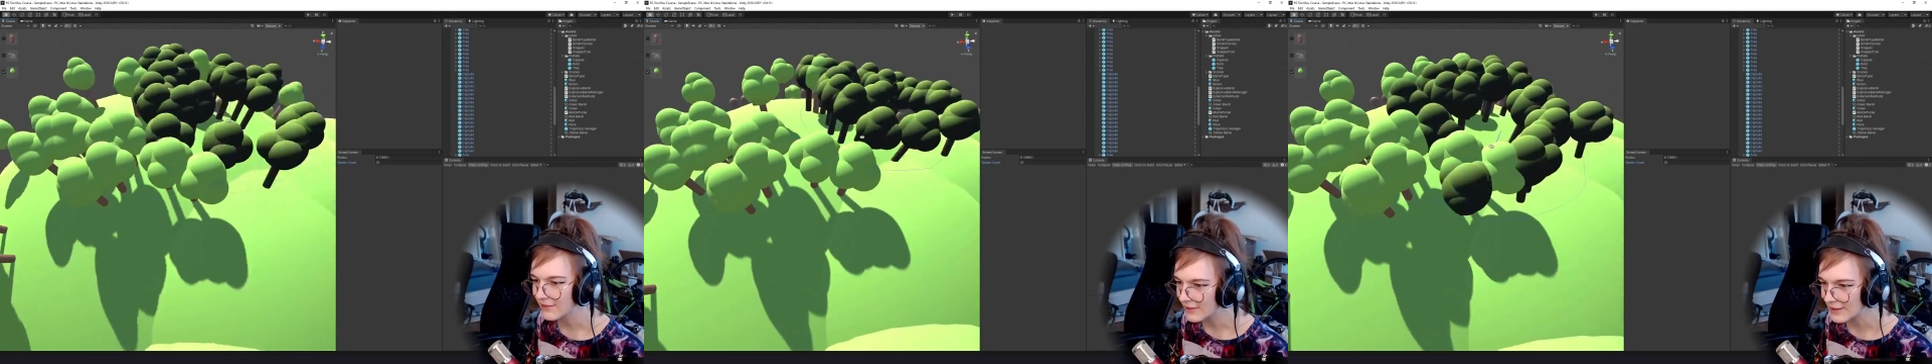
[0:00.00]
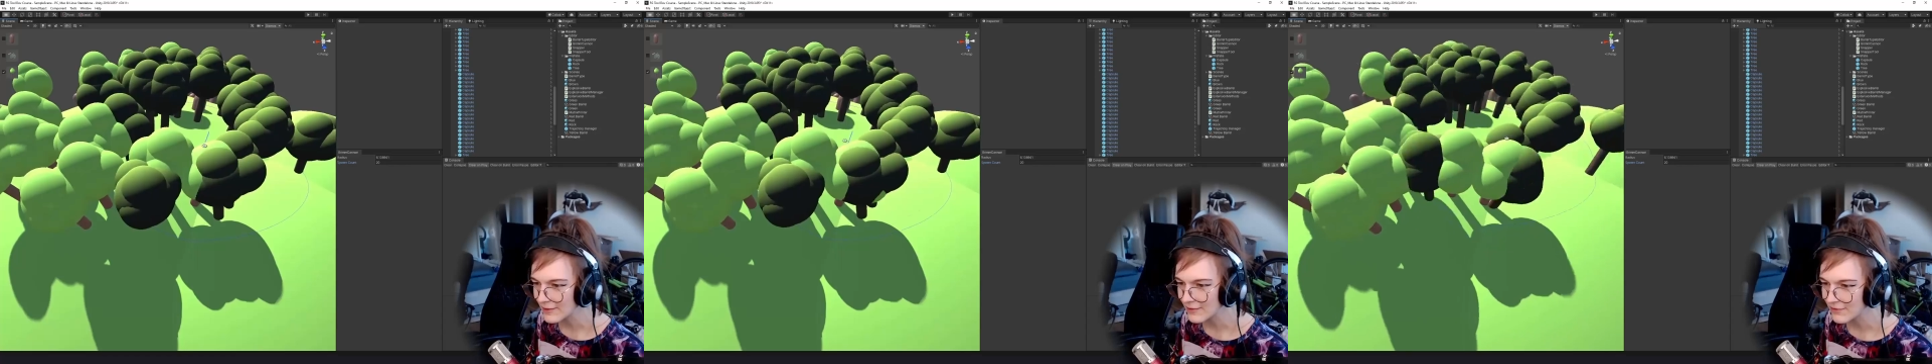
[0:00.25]

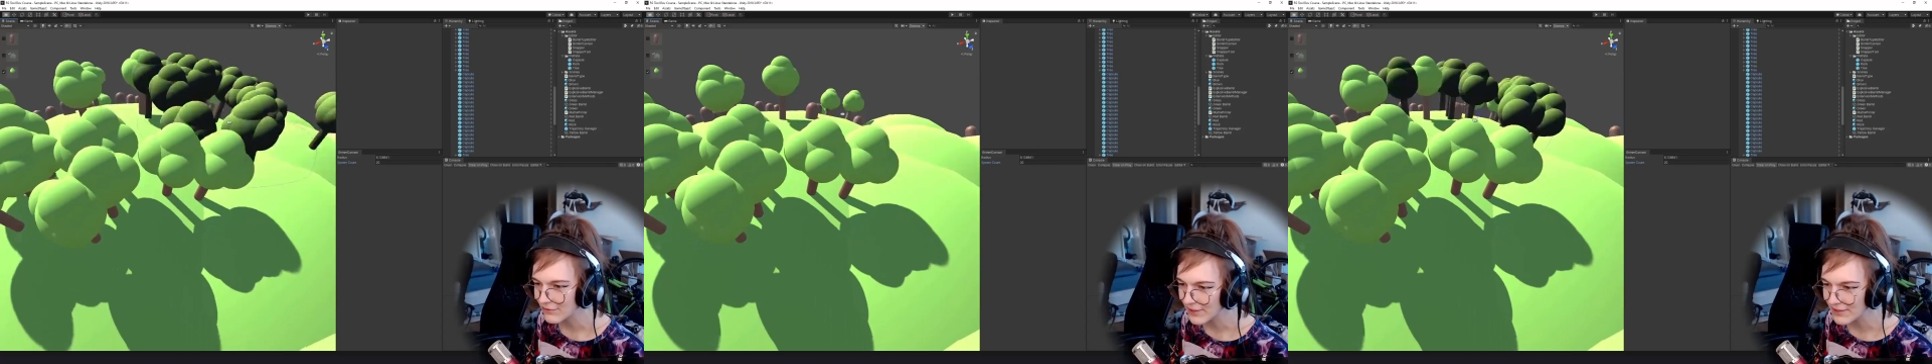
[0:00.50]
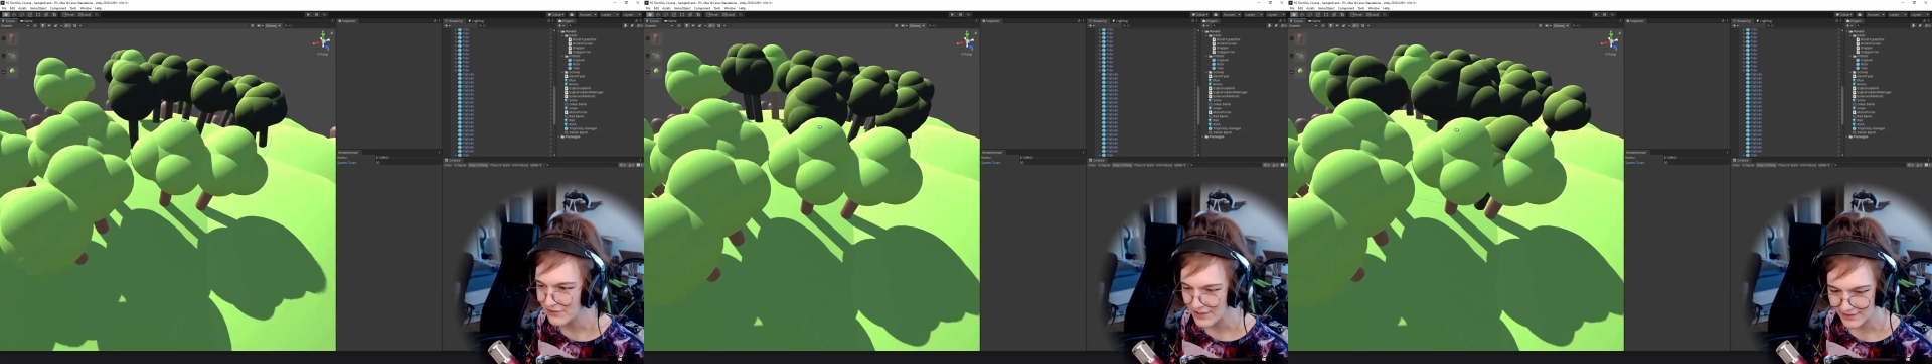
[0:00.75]
all
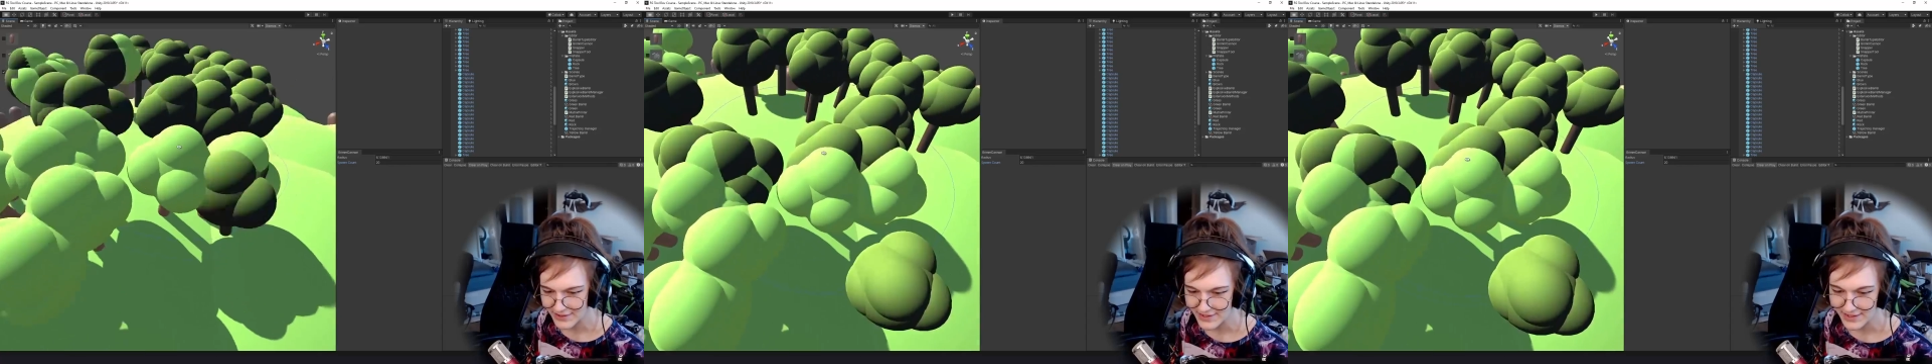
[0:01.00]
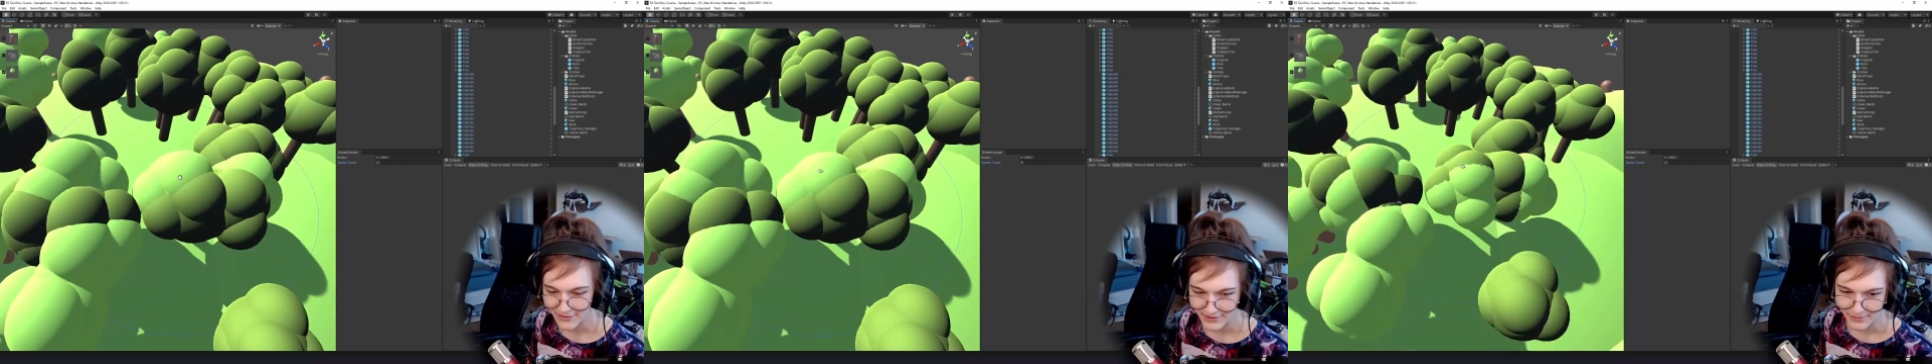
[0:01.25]
fluffy and
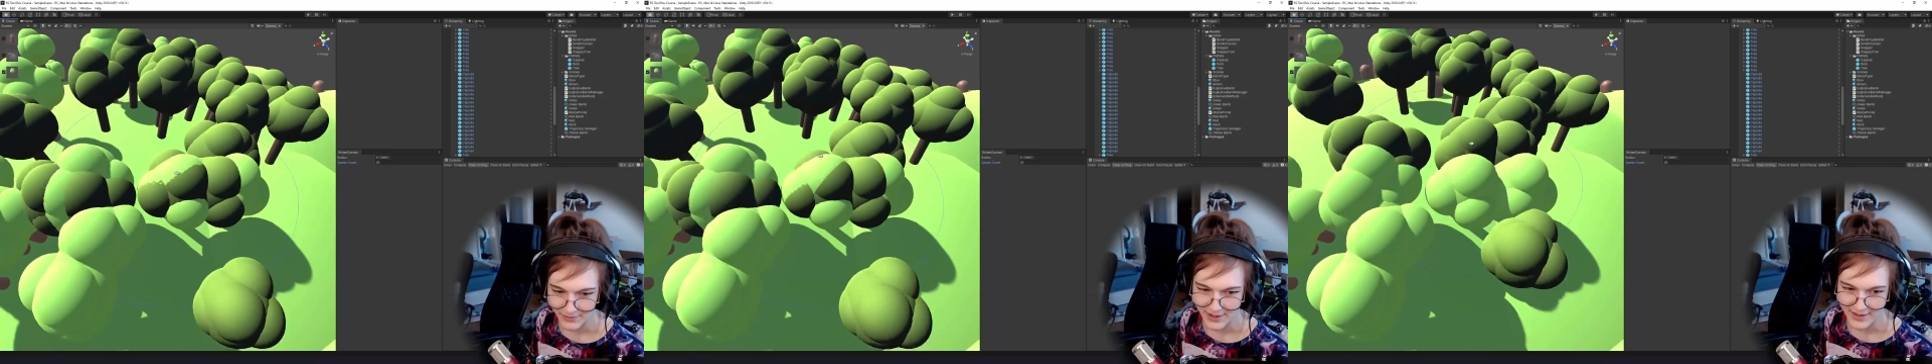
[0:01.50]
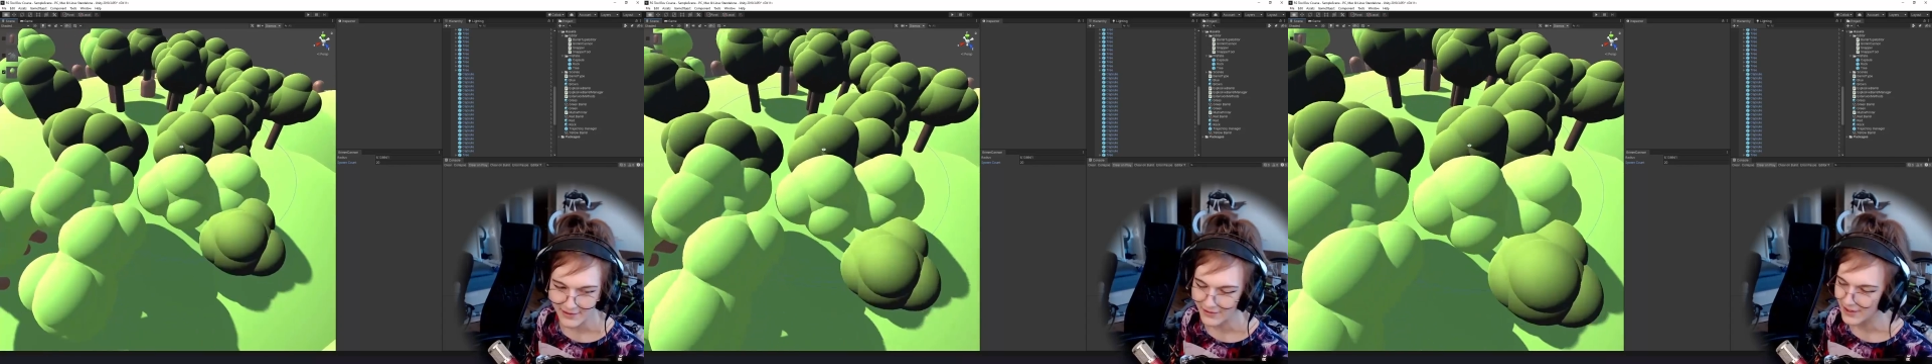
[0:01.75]
soft and
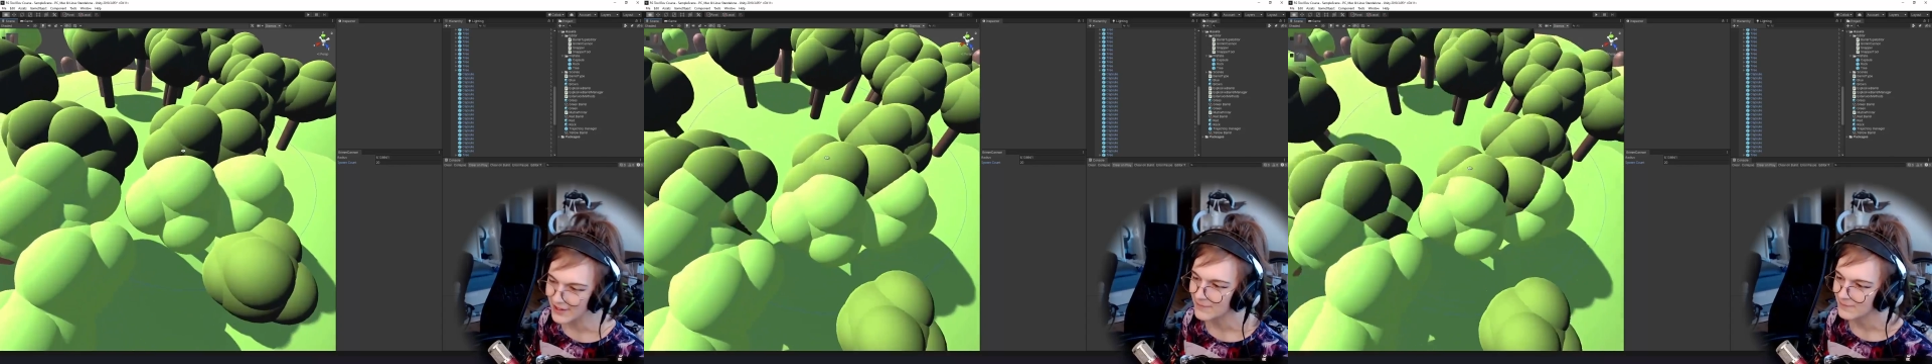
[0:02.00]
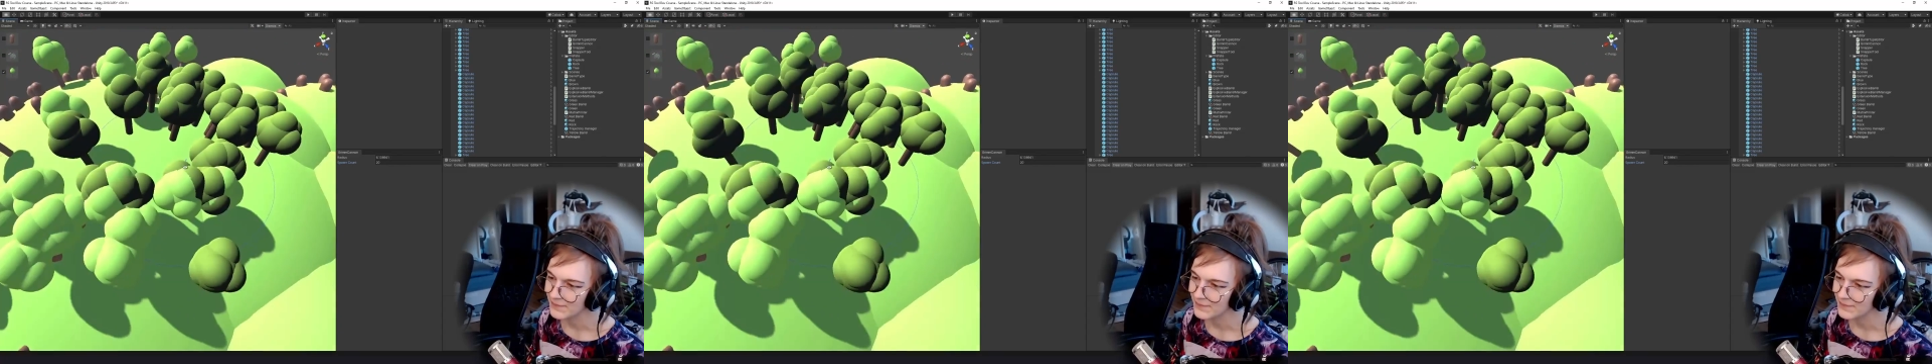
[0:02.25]
pretty, right?